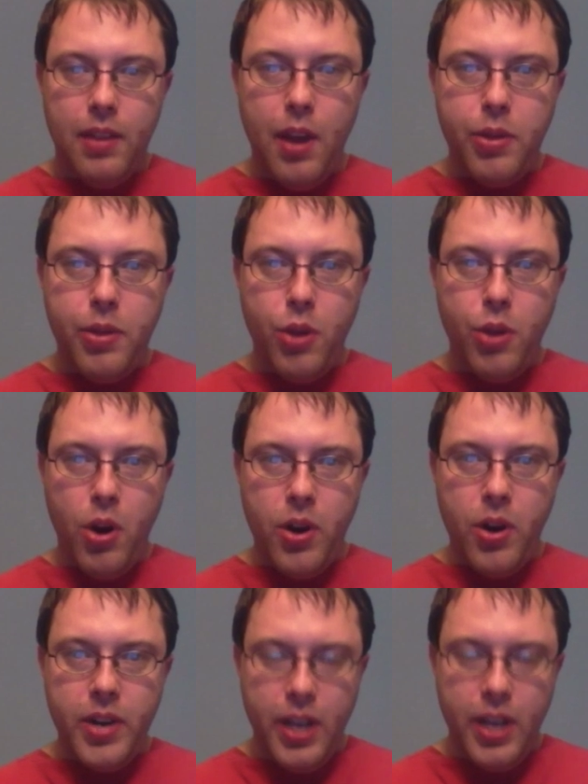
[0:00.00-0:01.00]
The
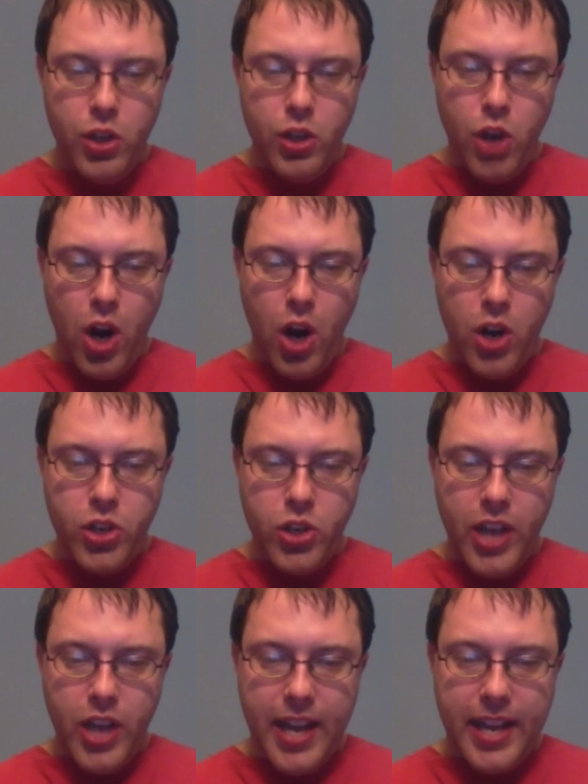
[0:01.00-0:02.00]
third
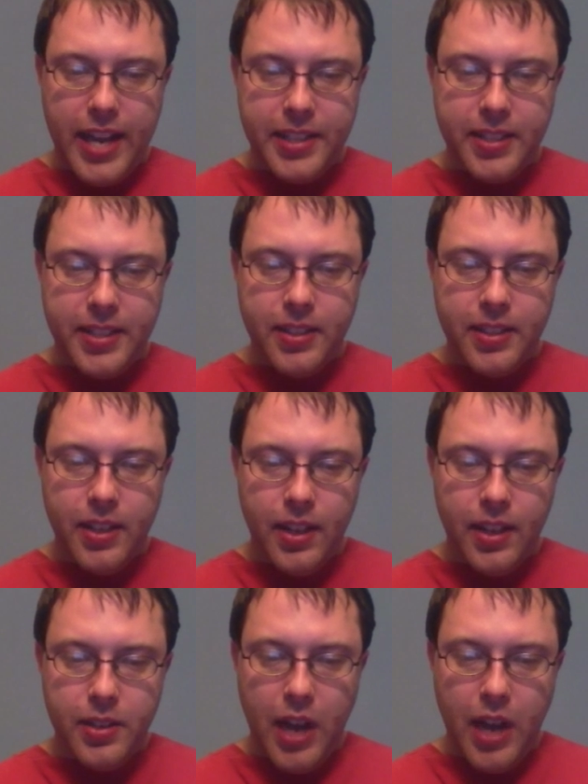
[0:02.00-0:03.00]
charge against
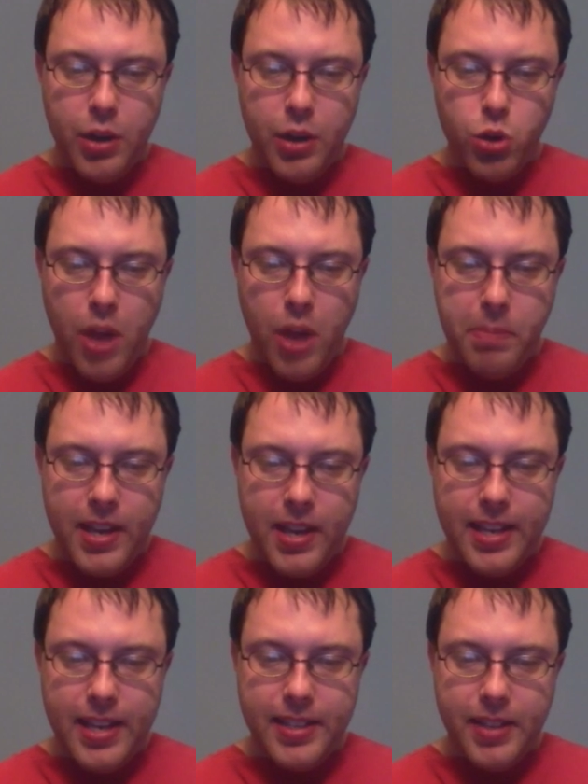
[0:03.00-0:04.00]
Donald Trump
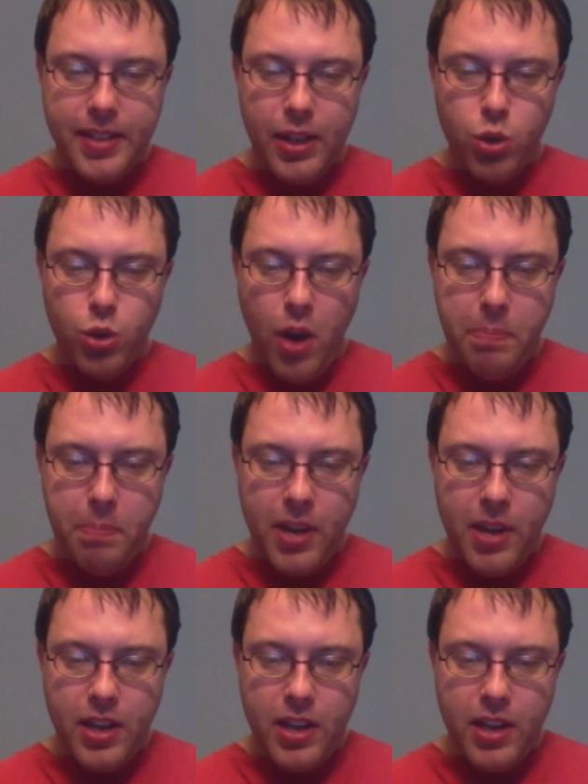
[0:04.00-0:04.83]
is the Trump